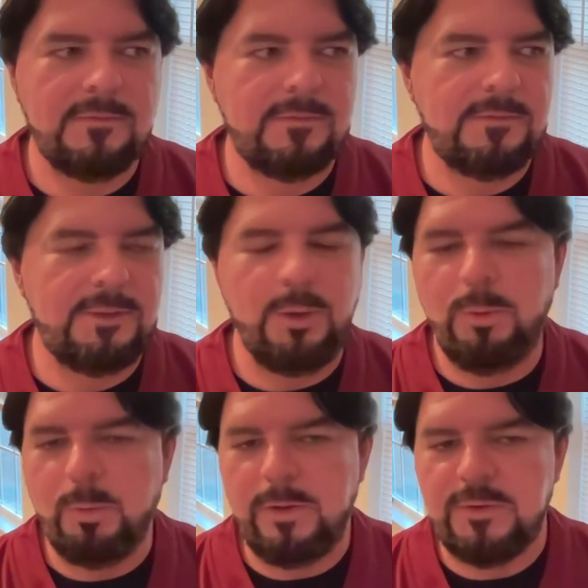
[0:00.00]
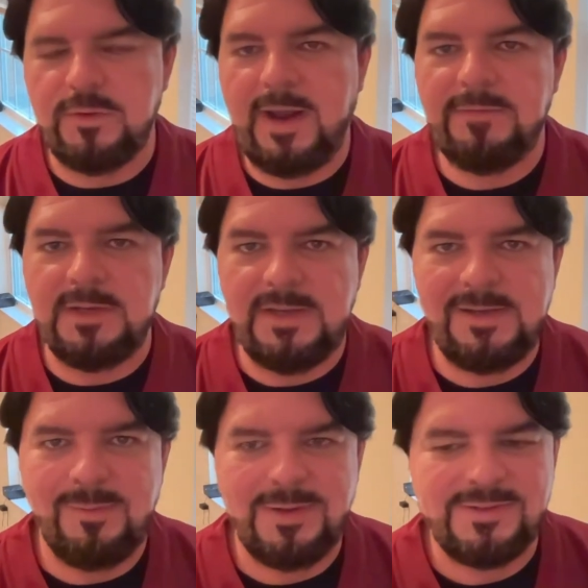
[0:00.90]
you know, when we drafted
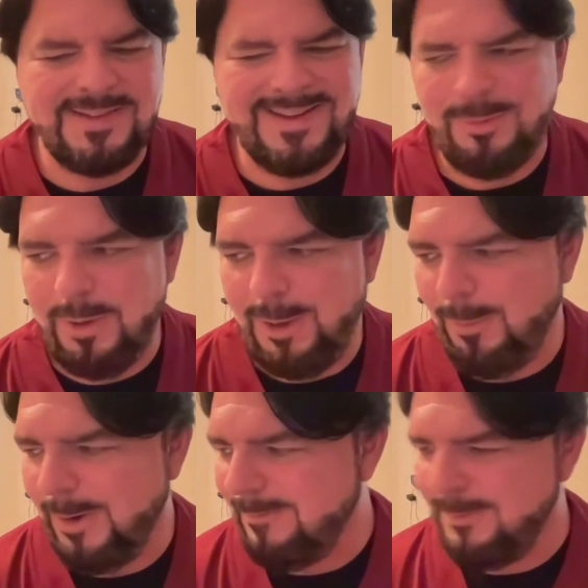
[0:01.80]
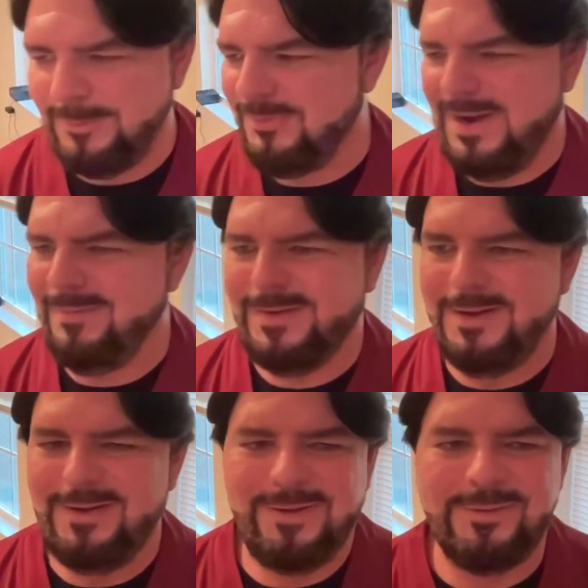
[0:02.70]
him, I was like, why, why are we drafting
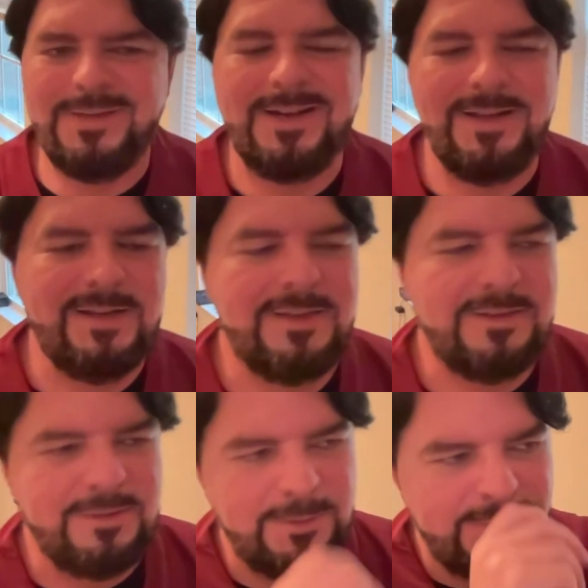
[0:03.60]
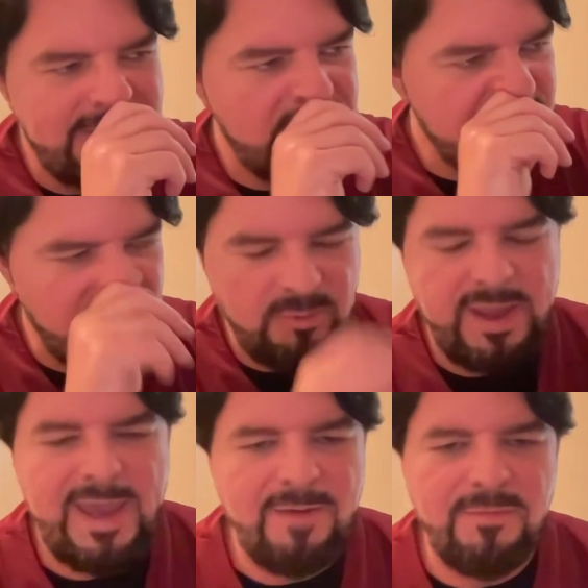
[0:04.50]
another tight end? You know, it seems like we
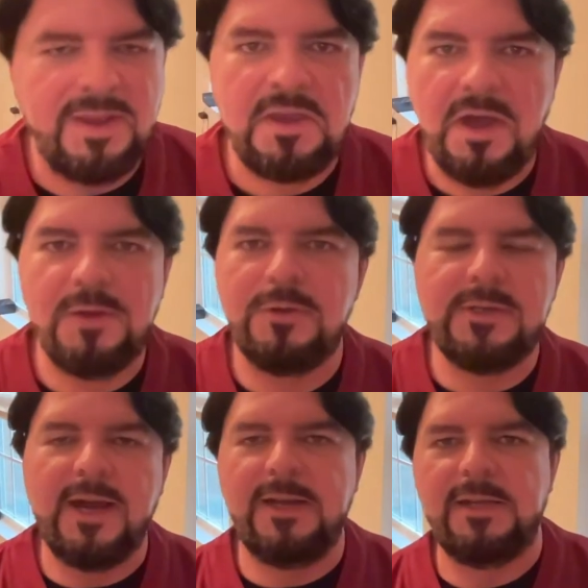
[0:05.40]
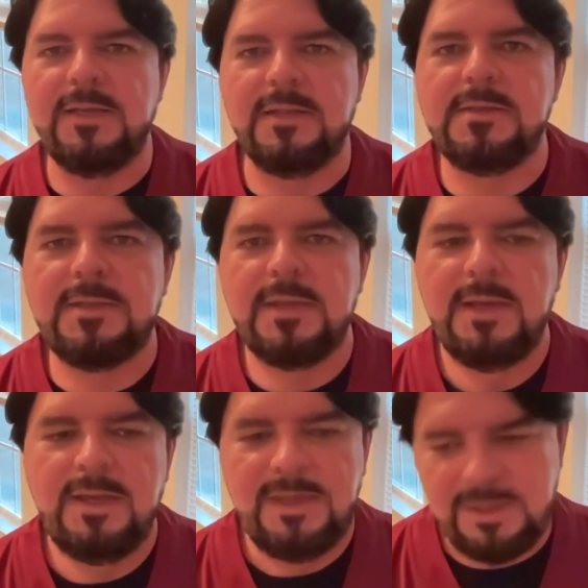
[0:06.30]
have like 100 tight ends.
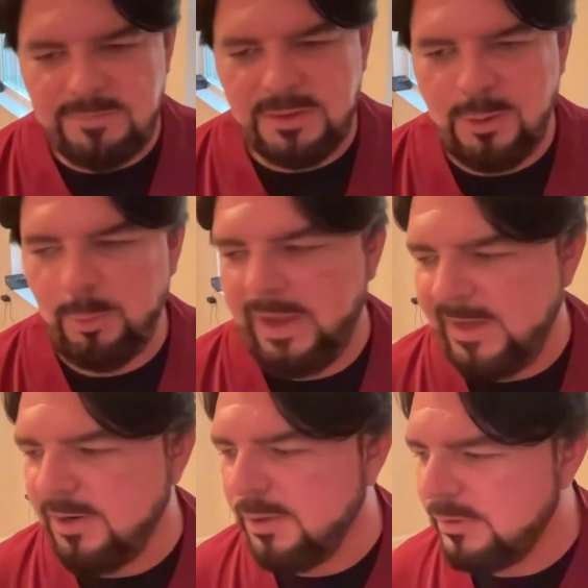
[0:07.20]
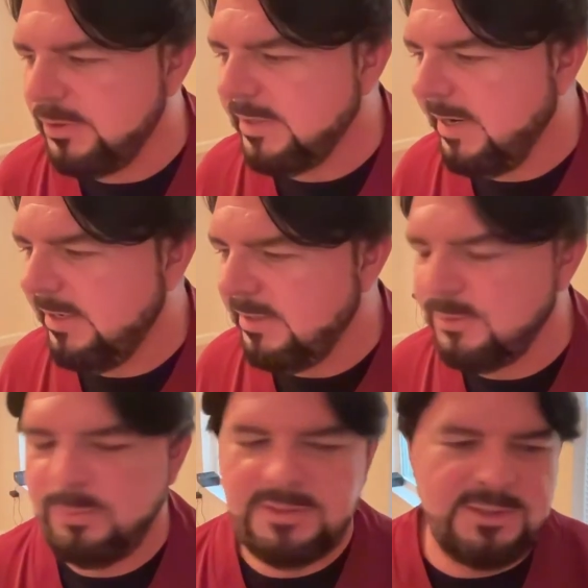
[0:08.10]
Even though we had 100 tight
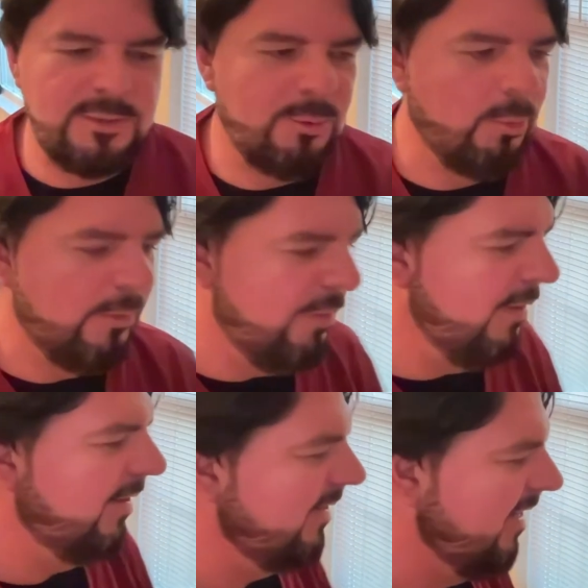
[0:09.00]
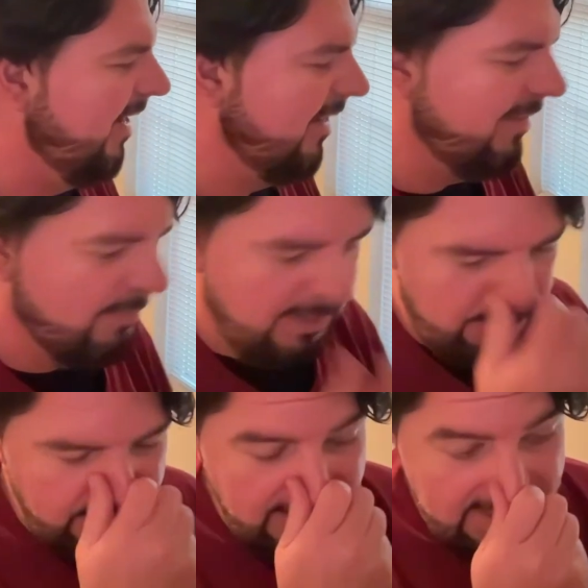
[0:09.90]
ends, we still were thin at tight end,
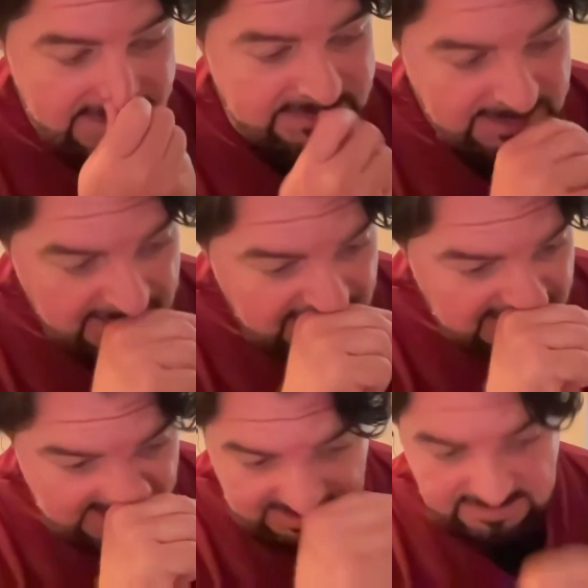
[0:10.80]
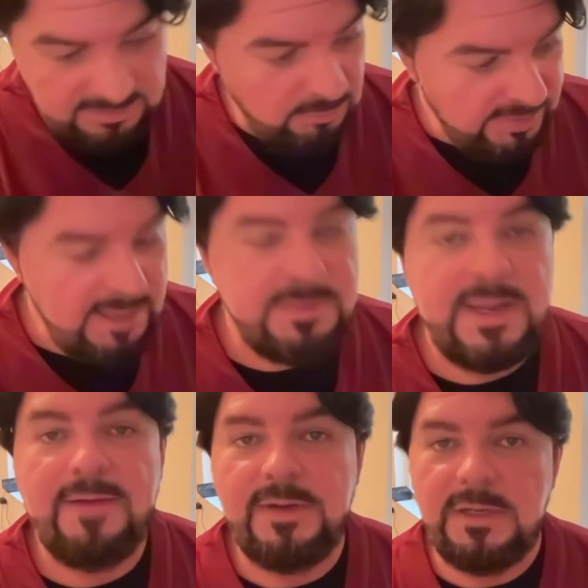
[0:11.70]
right? Because, you know, we kept
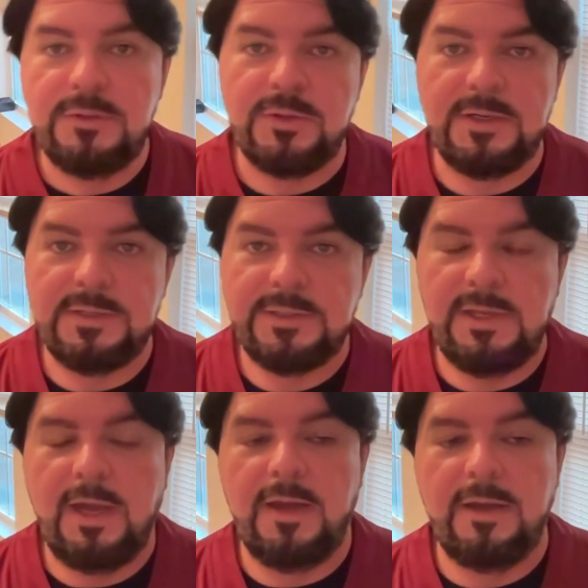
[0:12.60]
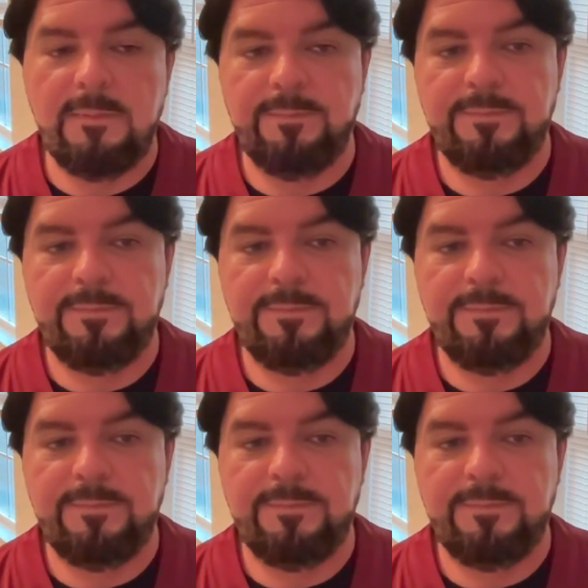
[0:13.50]
having injuries. Um,